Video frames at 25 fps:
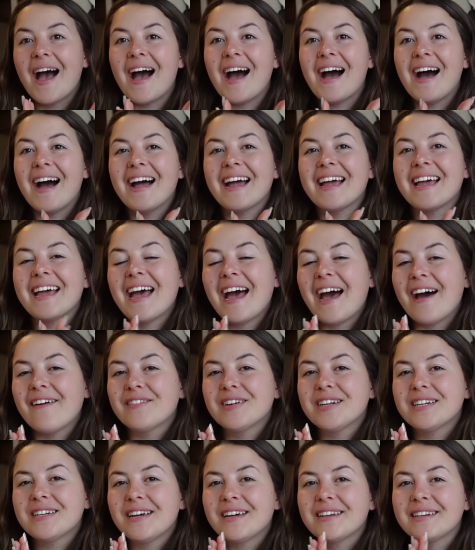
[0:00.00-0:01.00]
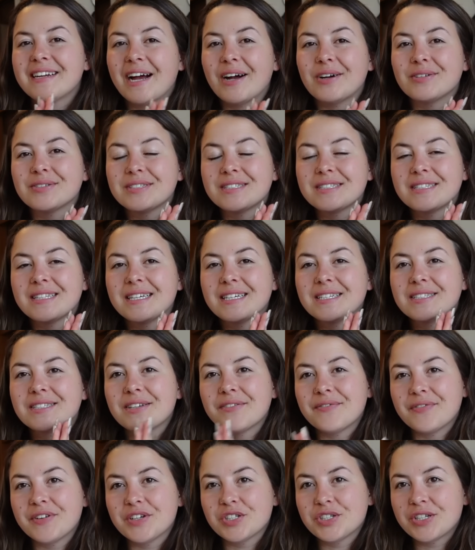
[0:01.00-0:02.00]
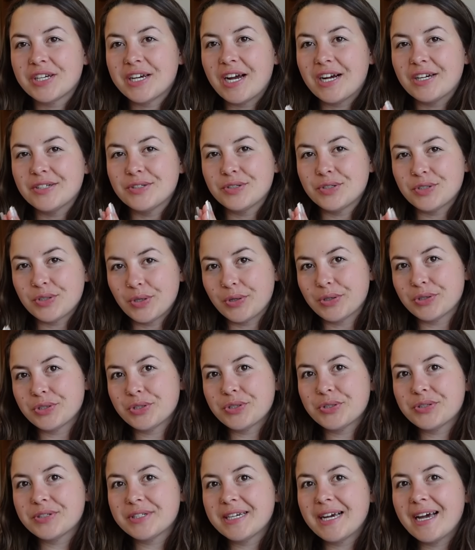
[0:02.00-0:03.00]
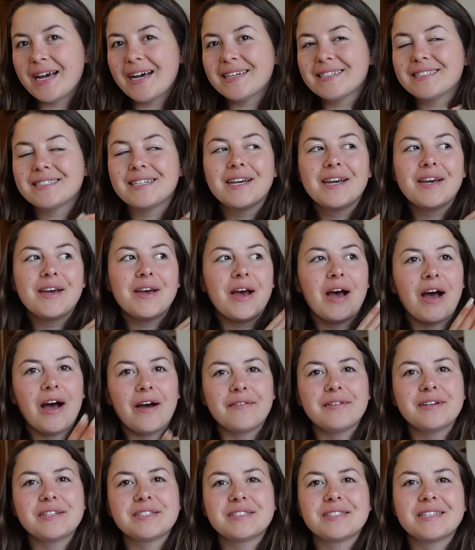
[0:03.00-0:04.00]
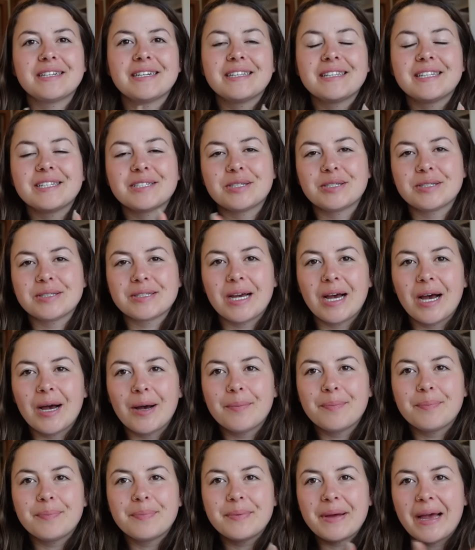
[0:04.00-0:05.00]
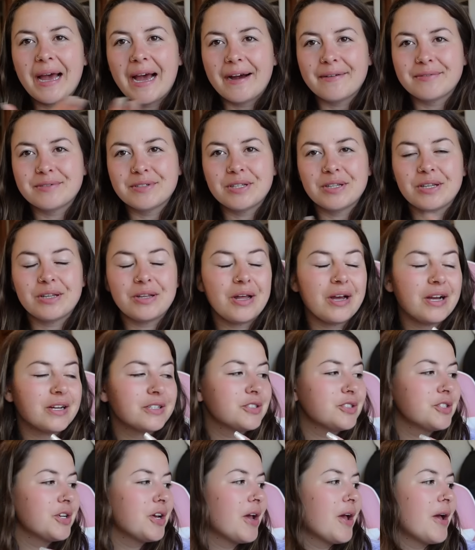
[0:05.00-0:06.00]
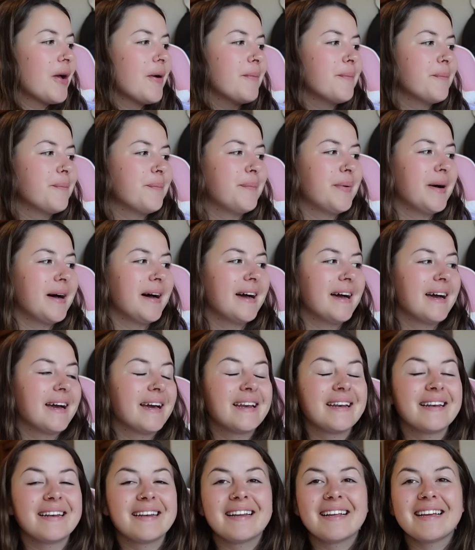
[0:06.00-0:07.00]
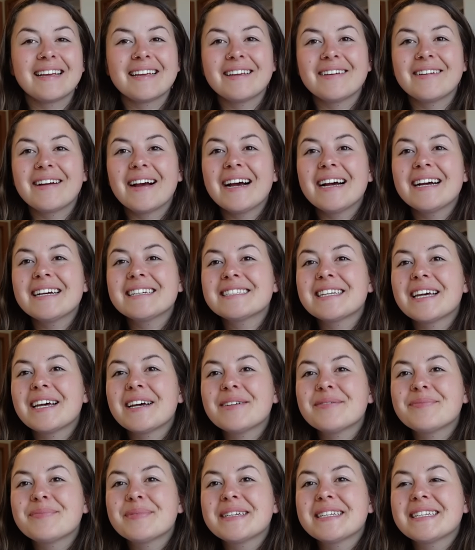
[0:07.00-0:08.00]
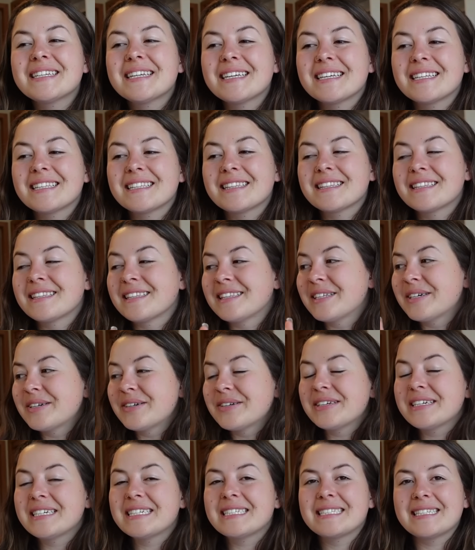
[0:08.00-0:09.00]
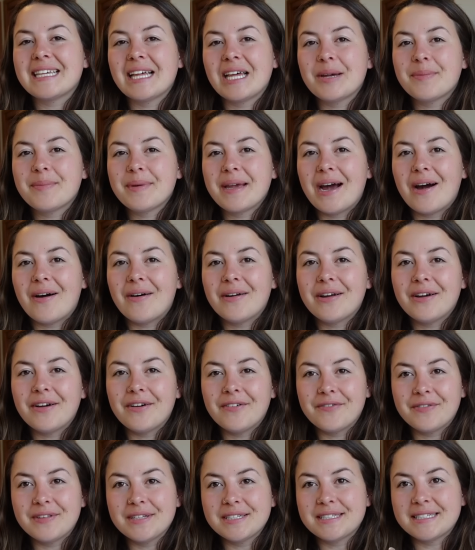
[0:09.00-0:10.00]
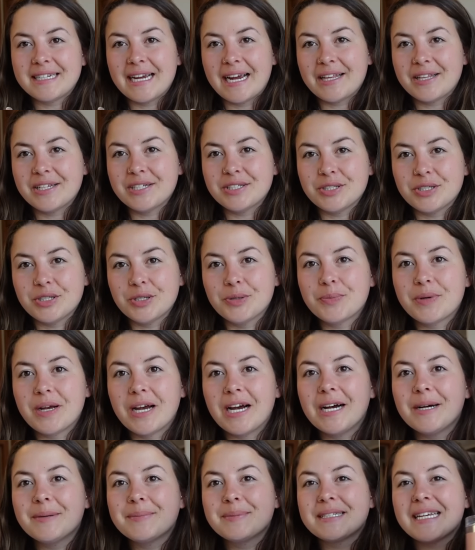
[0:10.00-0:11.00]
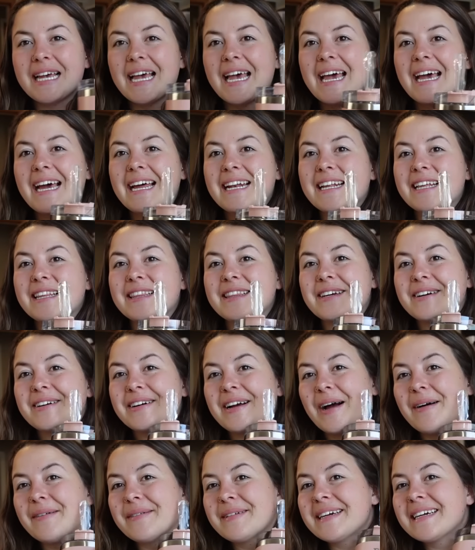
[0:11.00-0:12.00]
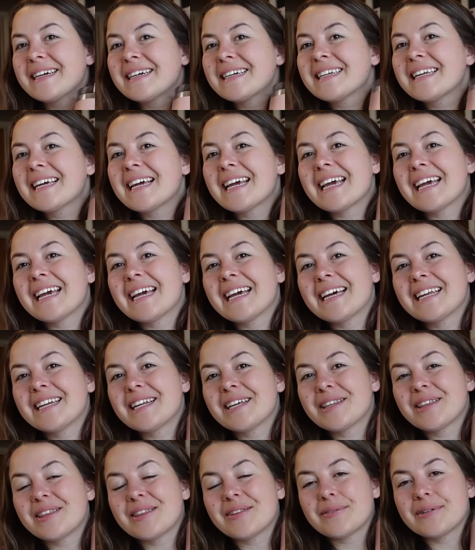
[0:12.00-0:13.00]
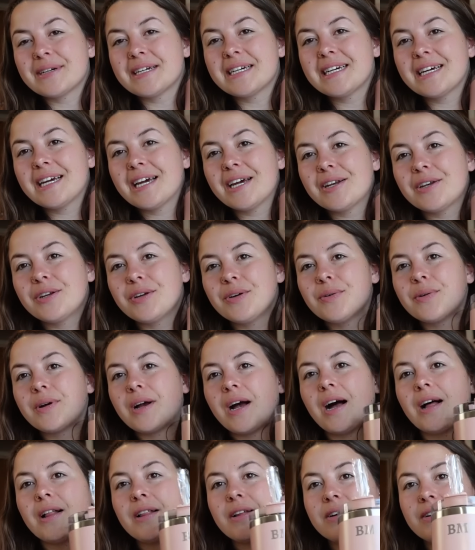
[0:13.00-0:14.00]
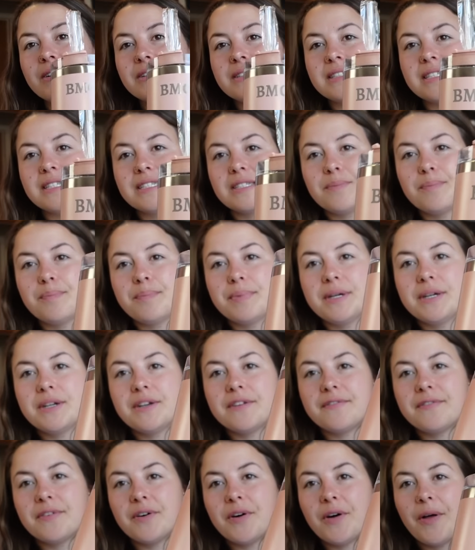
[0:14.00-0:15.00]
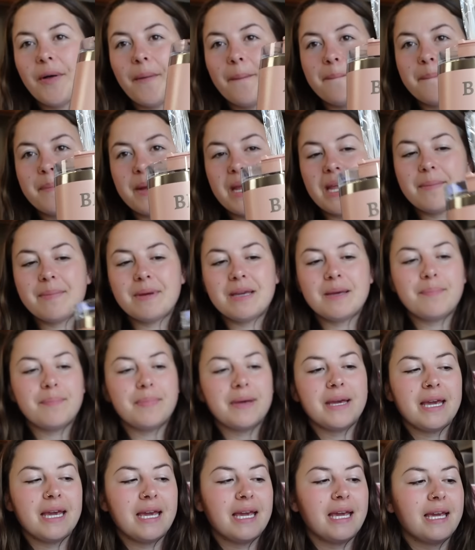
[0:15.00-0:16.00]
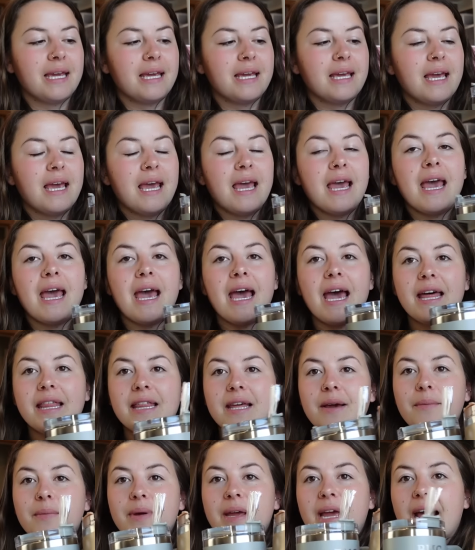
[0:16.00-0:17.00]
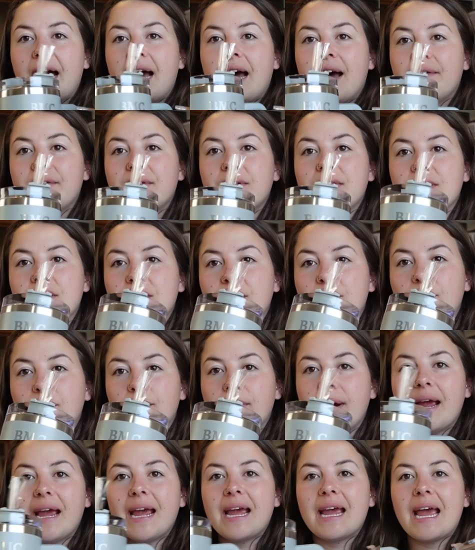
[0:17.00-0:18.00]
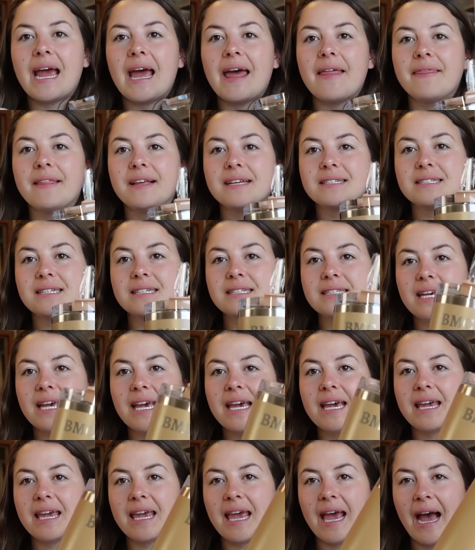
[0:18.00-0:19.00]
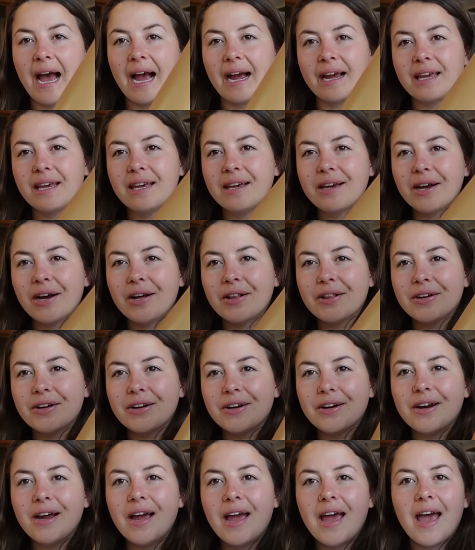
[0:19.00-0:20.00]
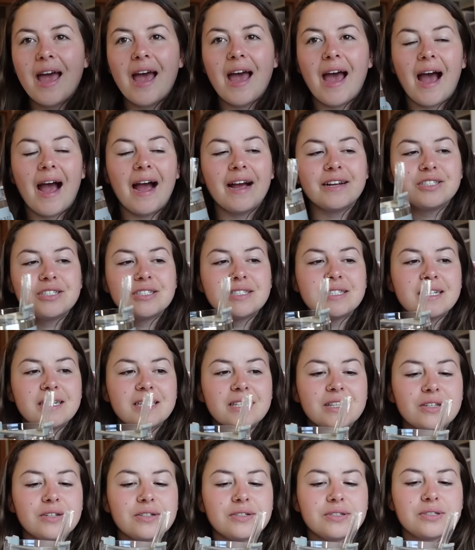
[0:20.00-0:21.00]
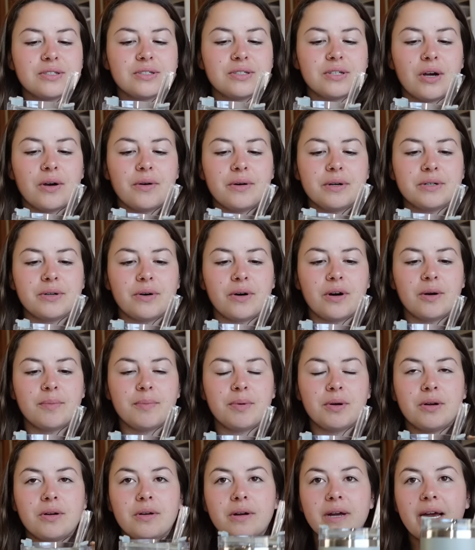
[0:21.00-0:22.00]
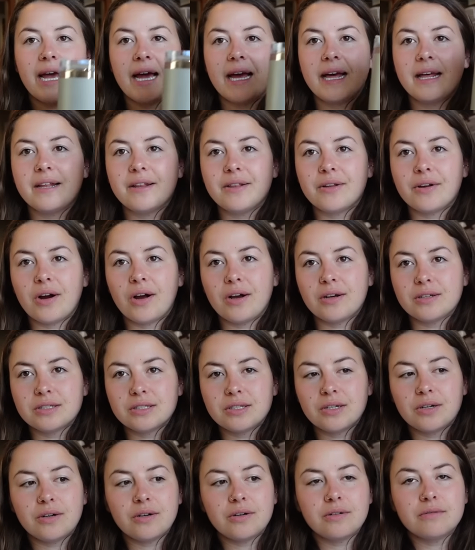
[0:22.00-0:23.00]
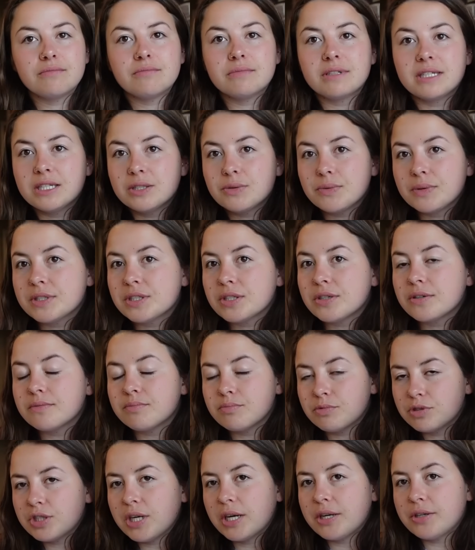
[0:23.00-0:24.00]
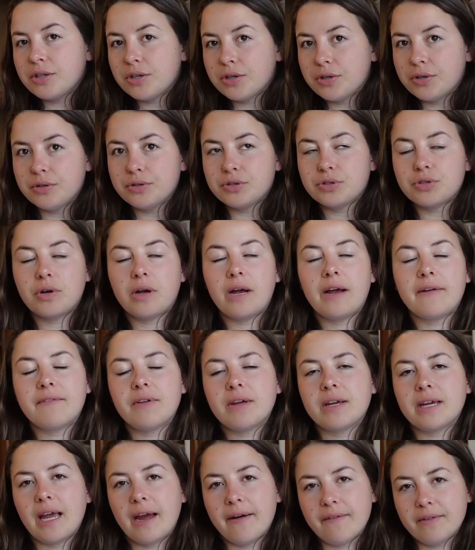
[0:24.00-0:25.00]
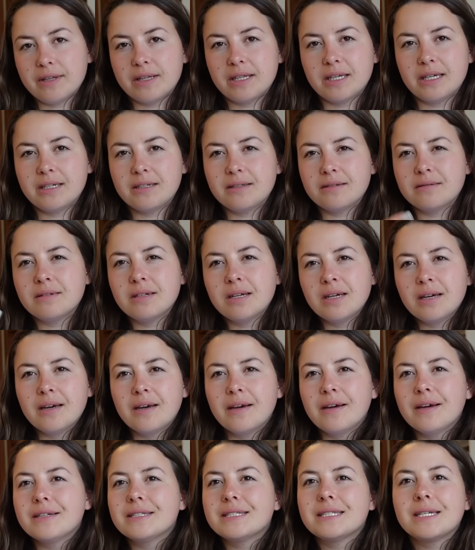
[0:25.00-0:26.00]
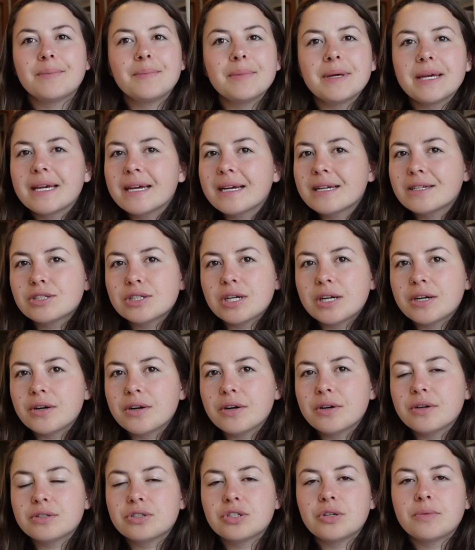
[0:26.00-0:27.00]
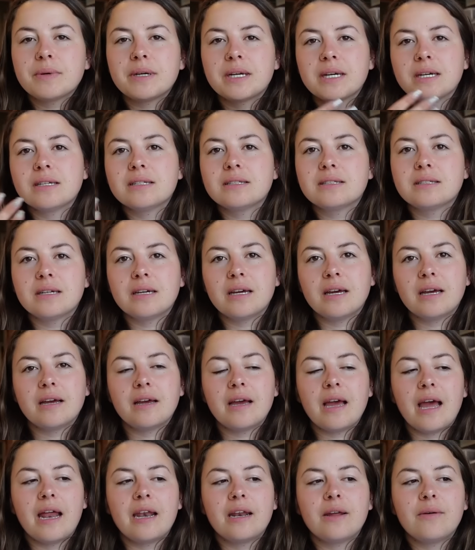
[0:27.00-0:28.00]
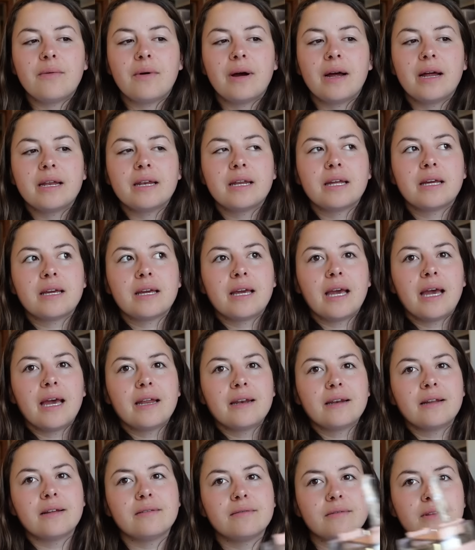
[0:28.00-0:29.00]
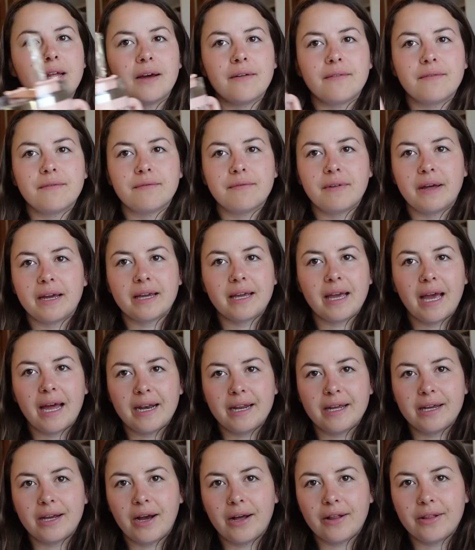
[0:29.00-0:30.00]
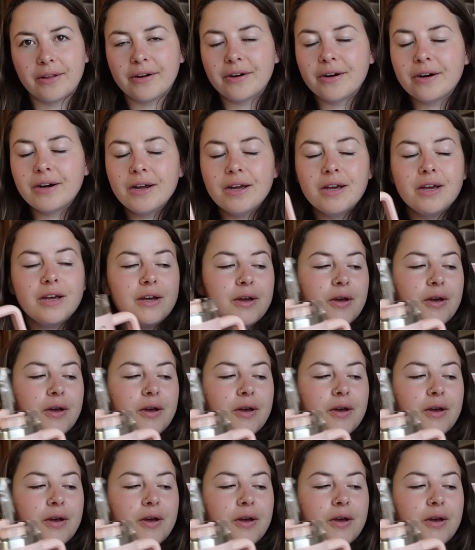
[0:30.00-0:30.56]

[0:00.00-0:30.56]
I haven't announced this officially on socials yet. Obviously this is up after the launch, but you guys have been literally selling me out of the Stanley Dupe cups, and they're coming in 3 new colors, this beautiful baby pink, and then we have the gray, and this is a khaki color. I just think they're so adorable, and they're also, these ones are gender neutral. I feel like everything to me is gender neutral because anyone can love like any color.